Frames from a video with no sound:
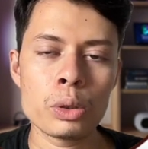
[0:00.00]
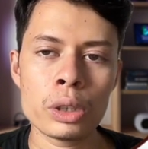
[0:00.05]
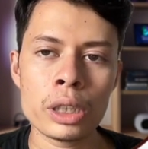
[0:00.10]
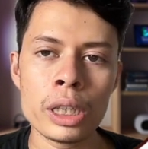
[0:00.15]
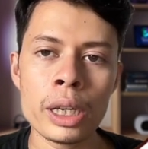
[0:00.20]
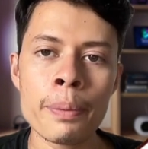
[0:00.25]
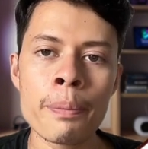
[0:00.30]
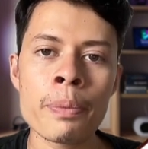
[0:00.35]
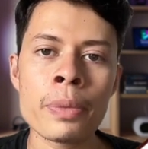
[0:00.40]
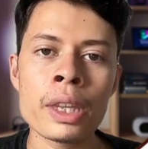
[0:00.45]

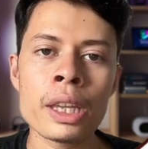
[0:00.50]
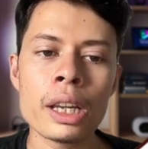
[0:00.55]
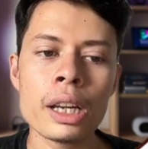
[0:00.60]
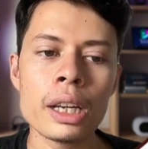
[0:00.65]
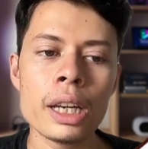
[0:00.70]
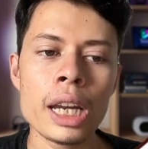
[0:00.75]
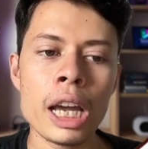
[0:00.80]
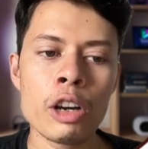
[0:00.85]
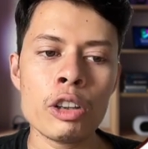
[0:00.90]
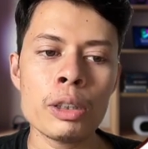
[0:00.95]
Okay,
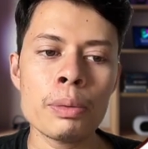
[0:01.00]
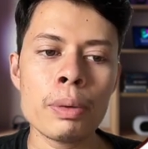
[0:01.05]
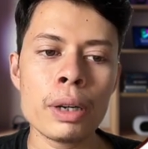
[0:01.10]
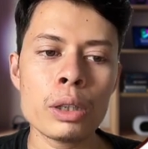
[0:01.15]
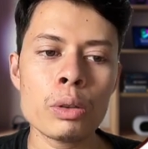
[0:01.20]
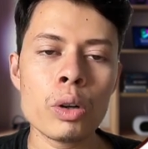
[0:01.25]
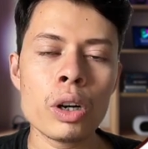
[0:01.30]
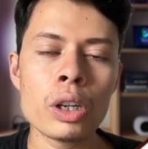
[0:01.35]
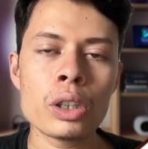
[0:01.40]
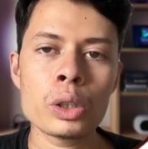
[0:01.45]
now if
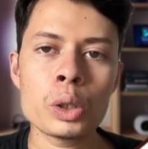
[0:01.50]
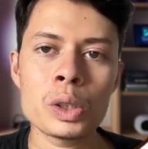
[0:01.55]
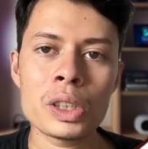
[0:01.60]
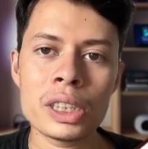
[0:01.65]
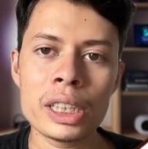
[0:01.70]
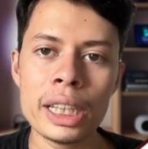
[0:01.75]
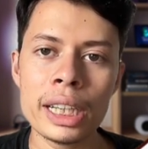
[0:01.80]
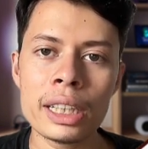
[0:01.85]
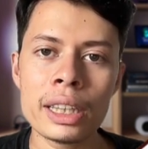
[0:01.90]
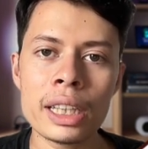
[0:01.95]
I want to
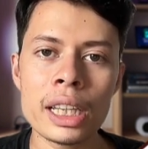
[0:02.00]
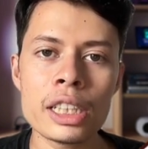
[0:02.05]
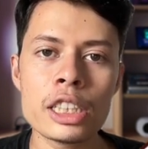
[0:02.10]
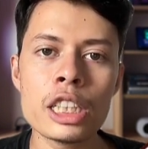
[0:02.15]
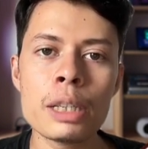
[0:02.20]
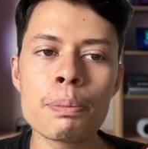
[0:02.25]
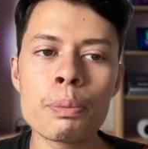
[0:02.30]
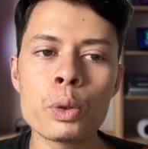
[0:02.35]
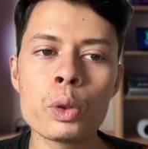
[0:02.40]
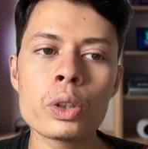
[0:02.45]
send the
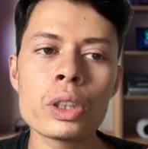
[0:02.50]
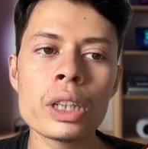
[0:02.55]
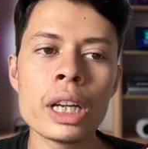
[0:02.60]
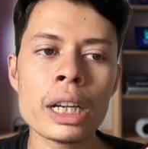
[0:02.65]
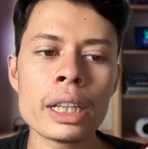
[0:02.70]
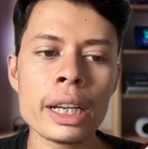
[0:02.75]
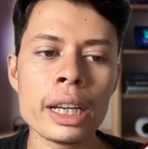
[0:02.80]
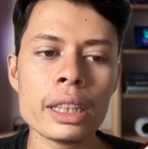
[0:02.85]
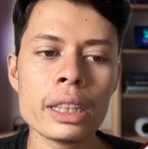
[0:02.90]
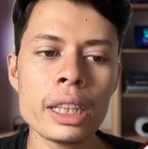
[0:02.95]
zip code
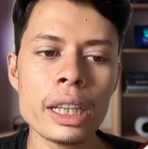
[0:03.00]
data,